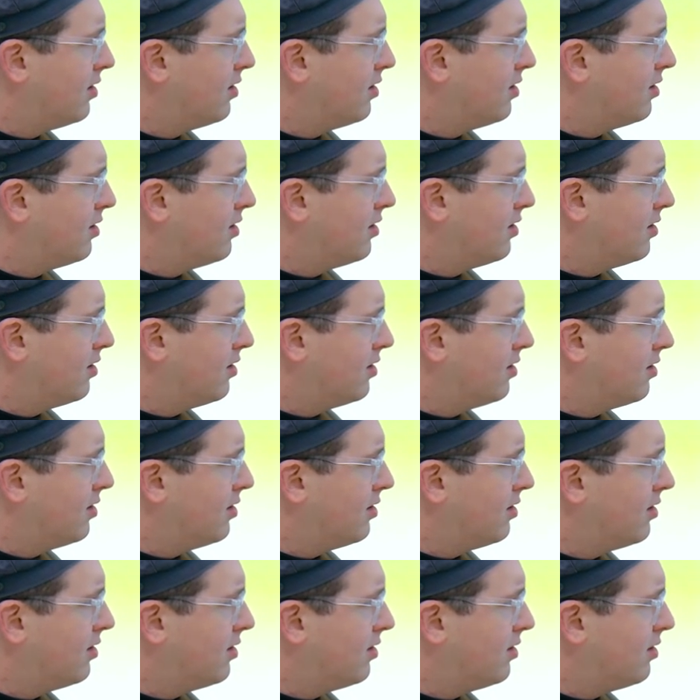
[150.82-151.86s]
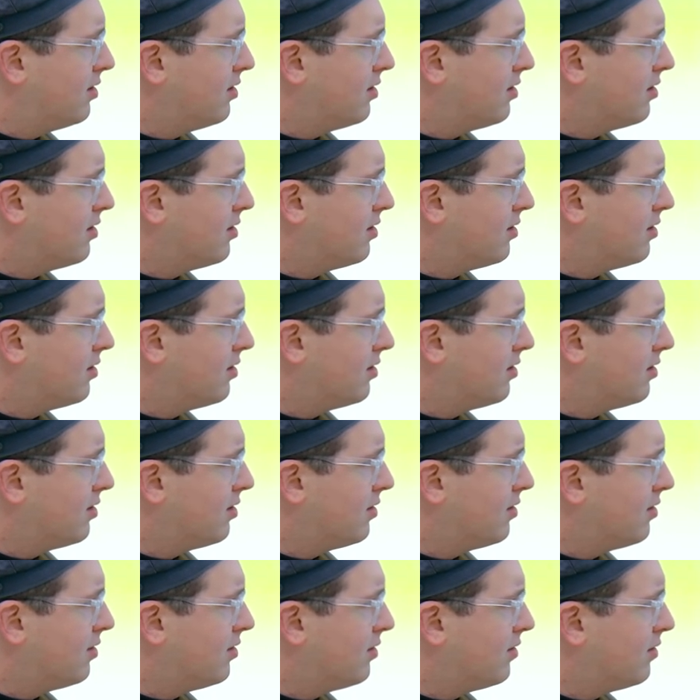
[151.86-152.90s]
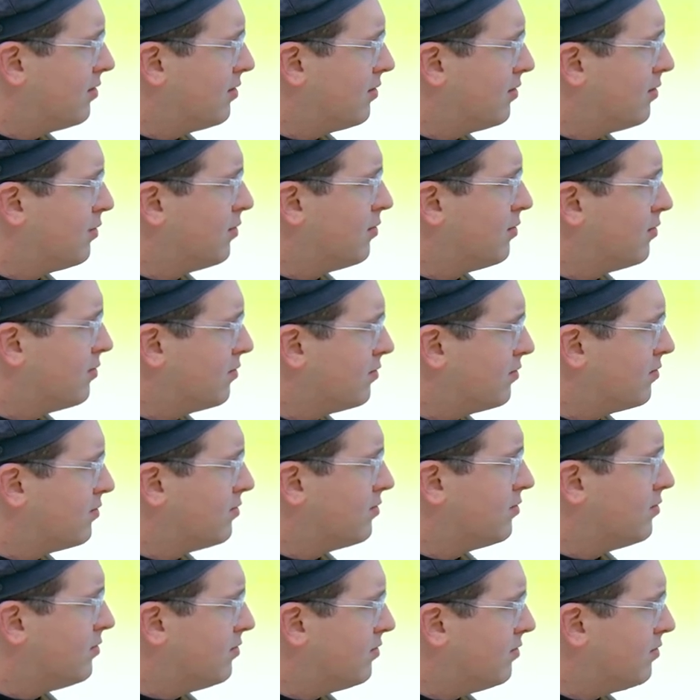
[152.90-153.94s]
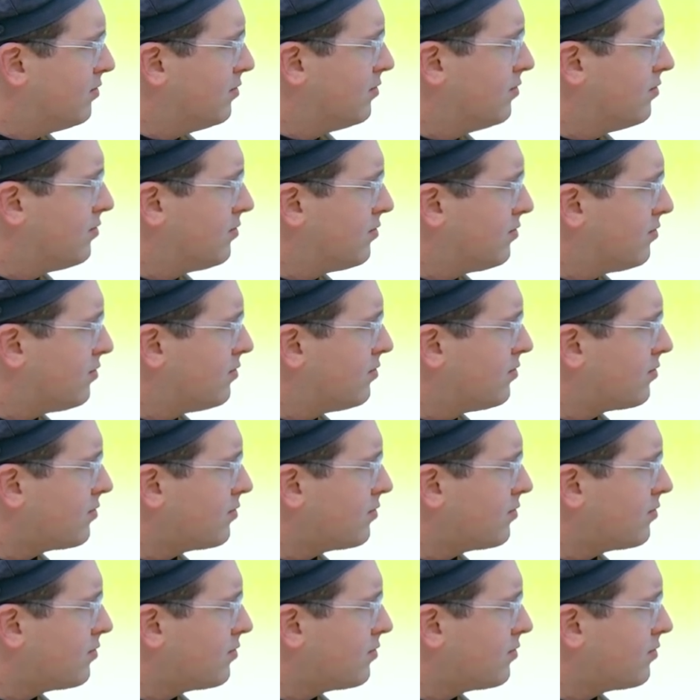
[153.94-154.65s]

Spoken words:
The person shown says nothing.